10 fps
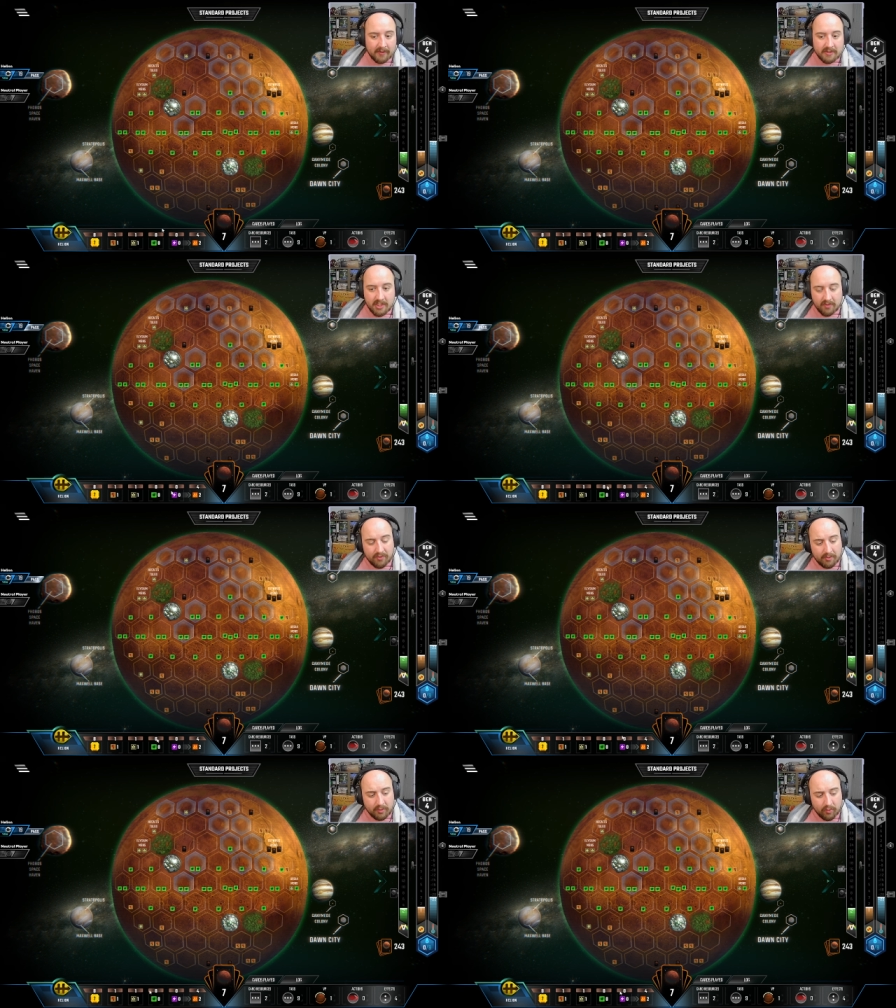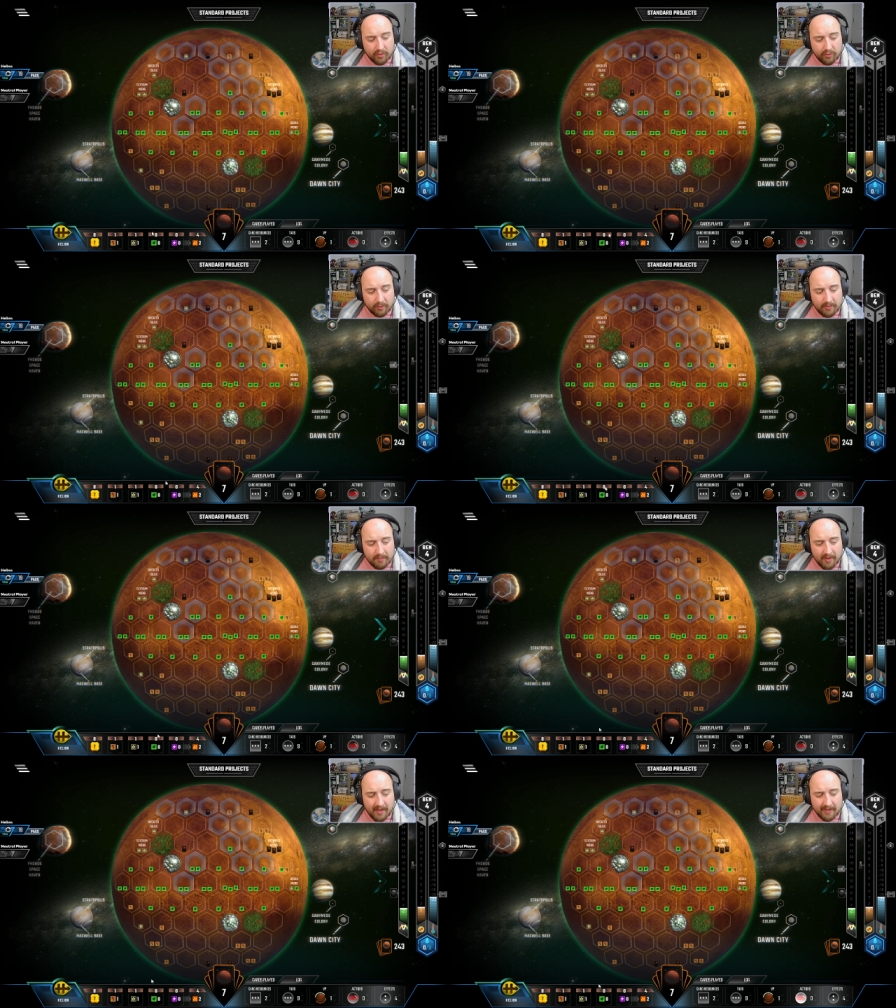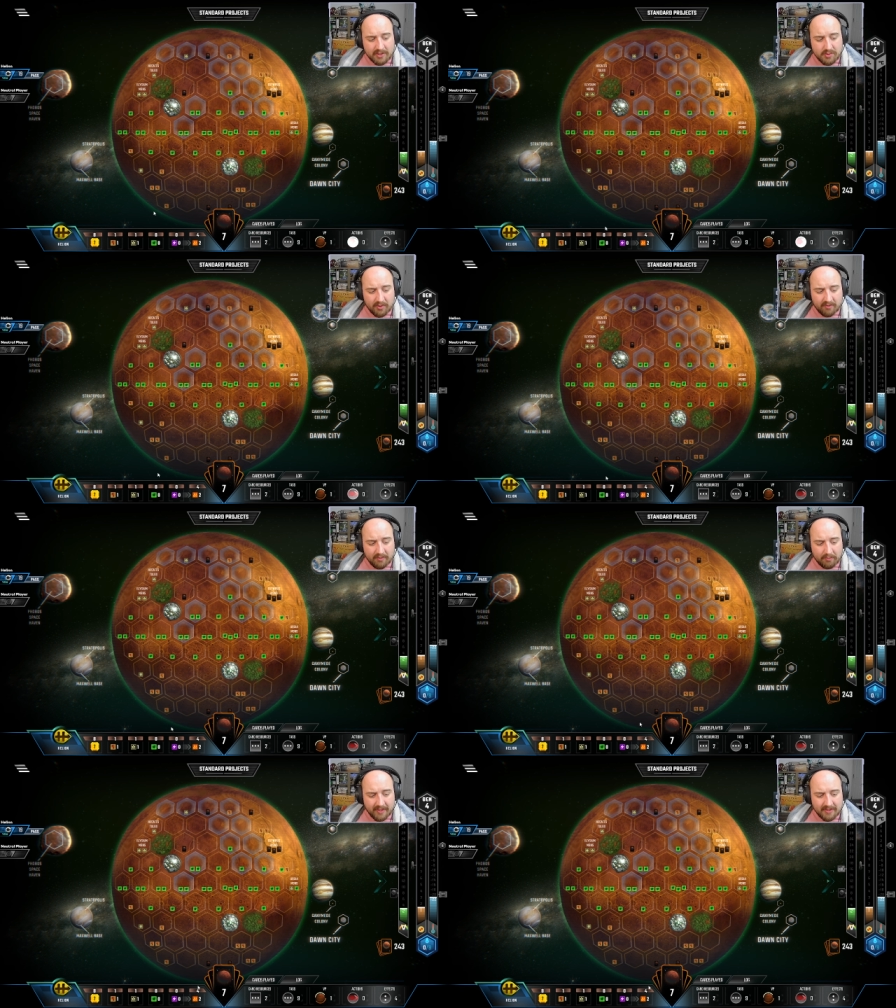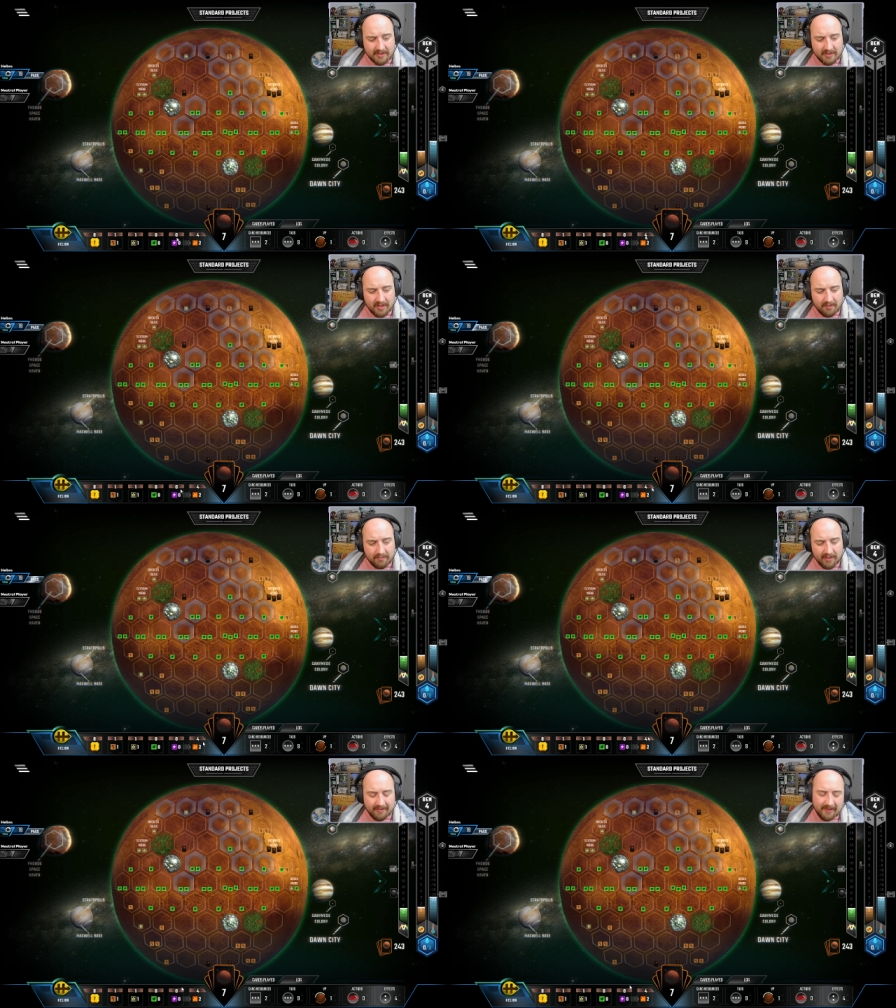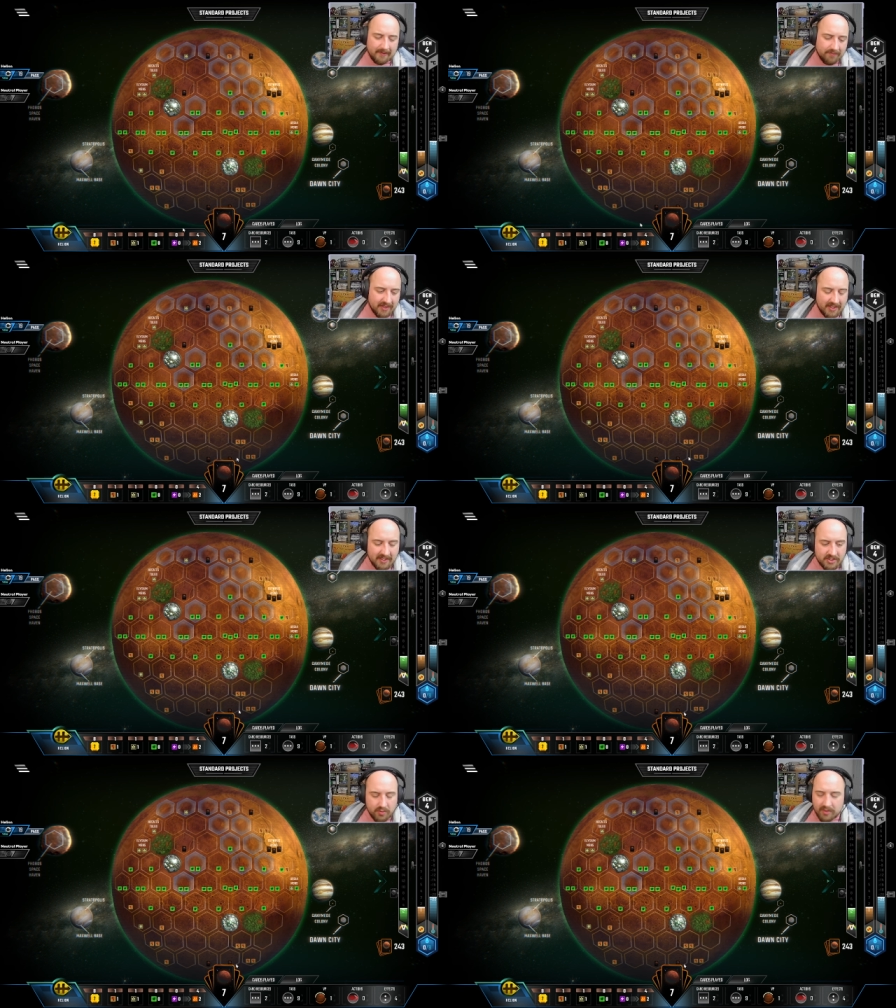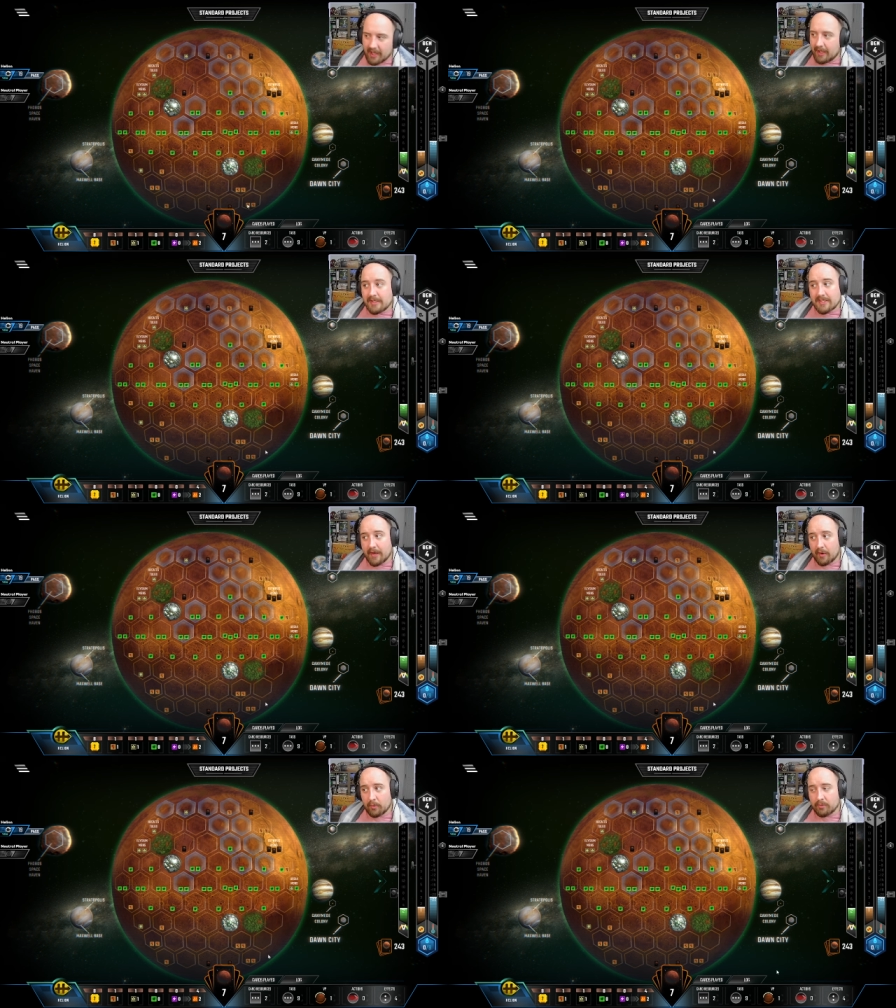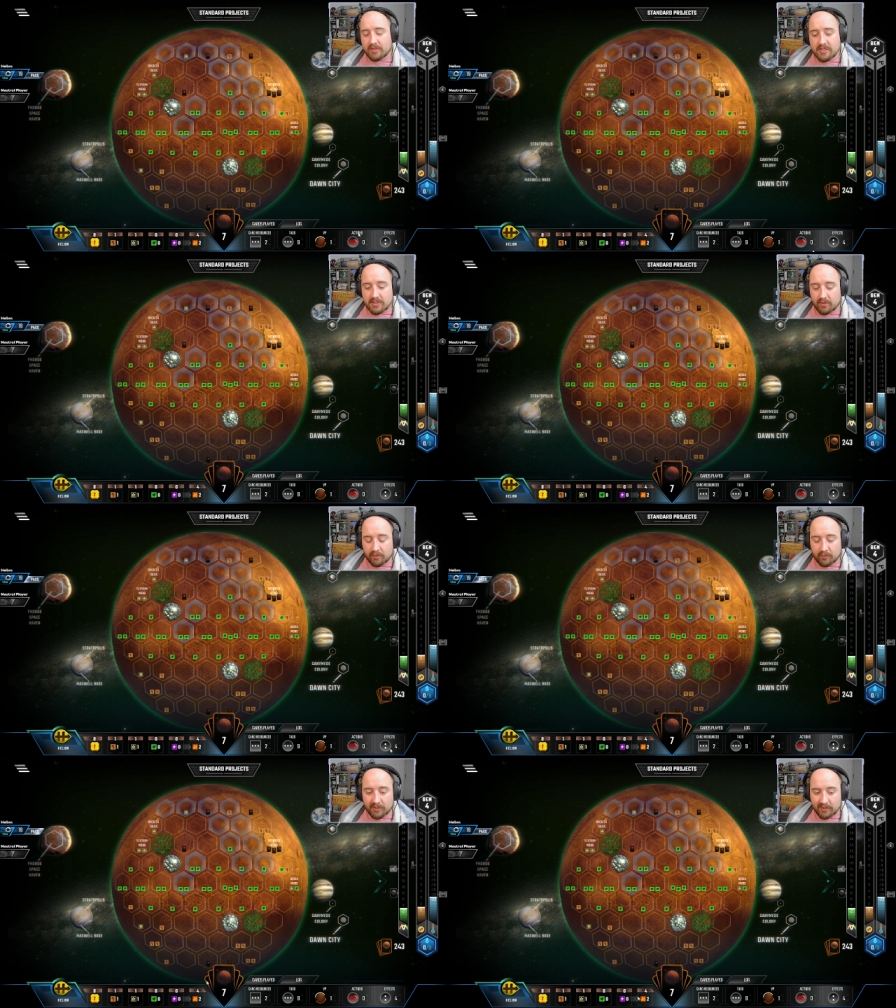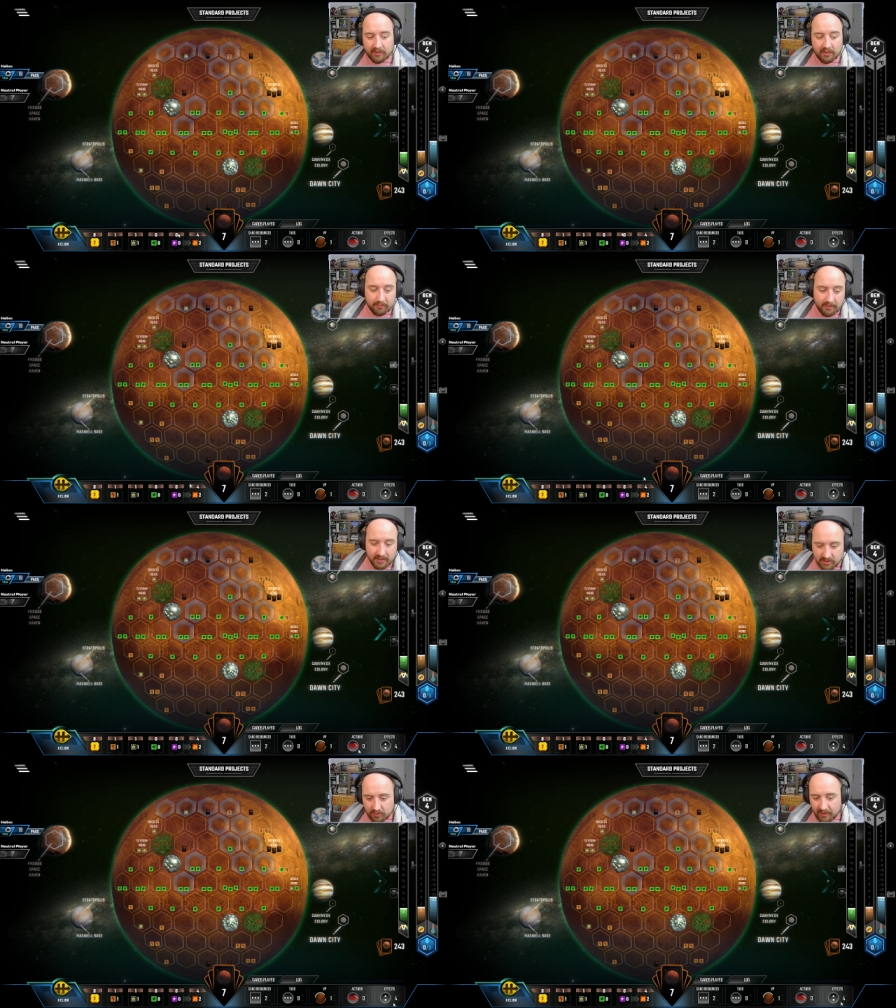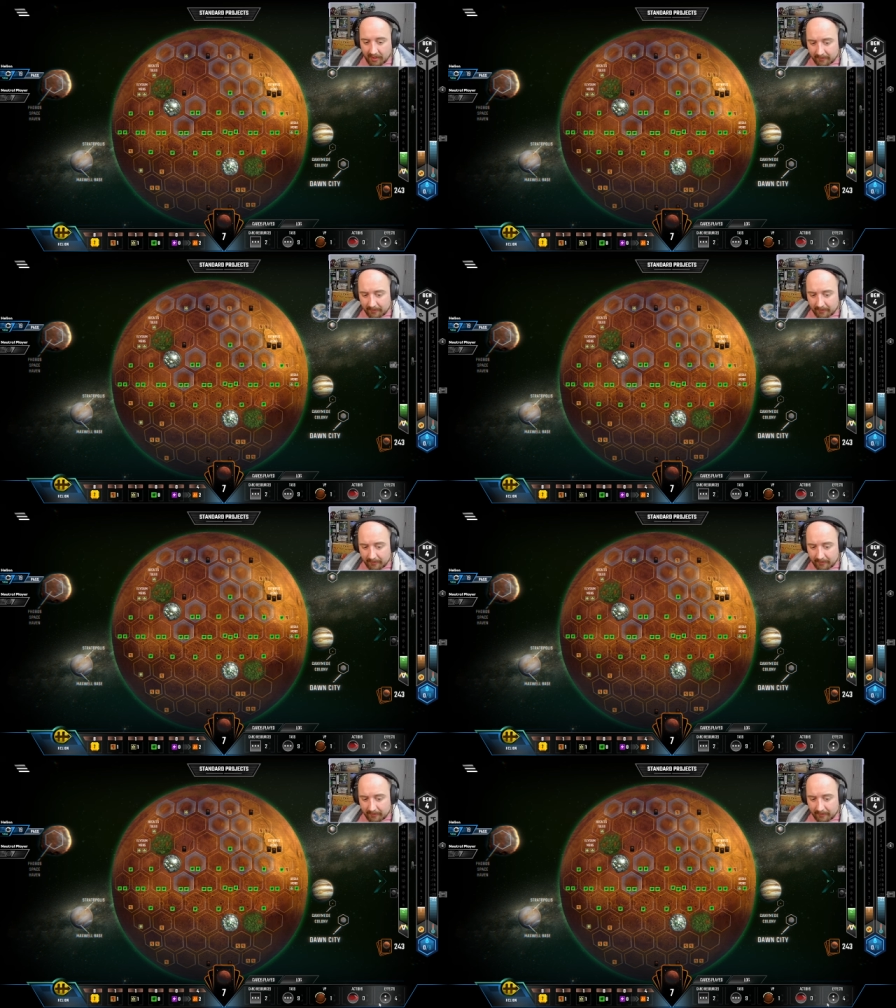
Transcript: Terraforming, we're a little bit behind because we don't have the plant income, but the heat's okay. Terrible considering we're Helion, but it's okay.